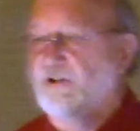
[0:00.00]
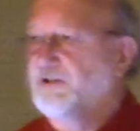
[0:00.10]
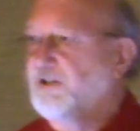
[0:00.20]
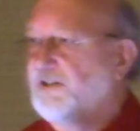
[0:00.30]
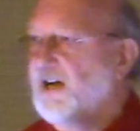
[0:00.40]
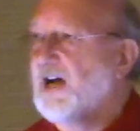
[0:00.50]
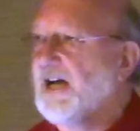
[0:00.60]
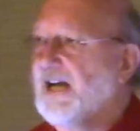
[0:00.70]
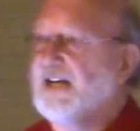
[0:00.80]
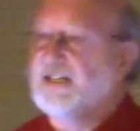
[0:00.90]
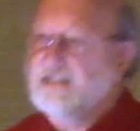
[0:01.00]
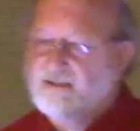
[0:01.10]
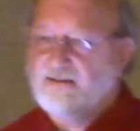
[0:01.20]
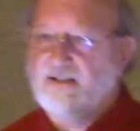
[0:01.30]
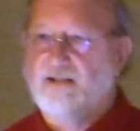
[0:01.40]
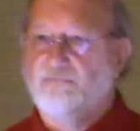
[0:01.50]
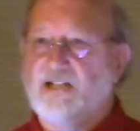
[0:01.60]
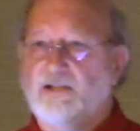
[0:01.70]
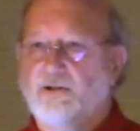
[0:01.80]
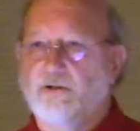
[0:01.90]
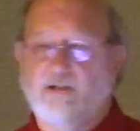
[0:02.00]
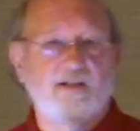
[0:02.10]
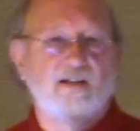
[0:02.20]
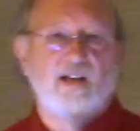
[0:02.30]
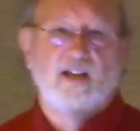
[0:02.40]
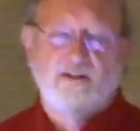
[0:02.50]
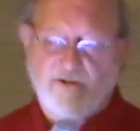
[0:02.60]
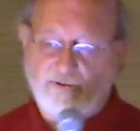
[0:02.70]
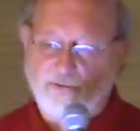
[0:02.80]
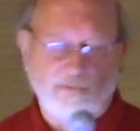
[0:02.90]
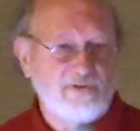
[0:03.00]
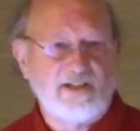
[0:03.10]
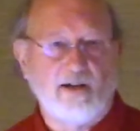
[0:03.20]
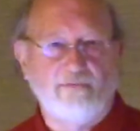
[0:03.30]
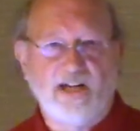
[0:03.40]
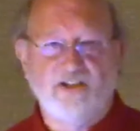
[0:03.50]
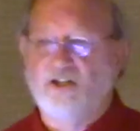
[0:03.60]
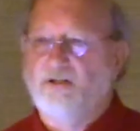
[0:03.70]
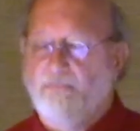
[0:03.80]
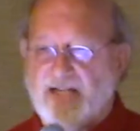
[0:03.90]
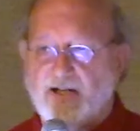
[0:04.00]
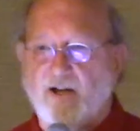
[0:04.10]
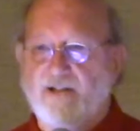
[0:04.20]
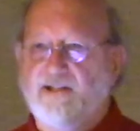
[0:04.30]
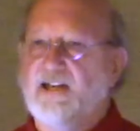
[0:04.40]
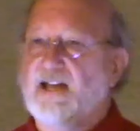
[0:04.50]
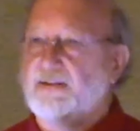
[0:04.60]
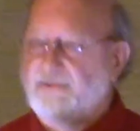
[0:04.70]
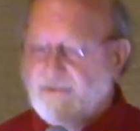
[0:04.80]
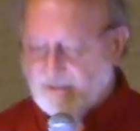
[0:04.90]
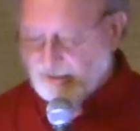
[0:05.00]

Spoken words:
and to die, and we look to salvation beyond death.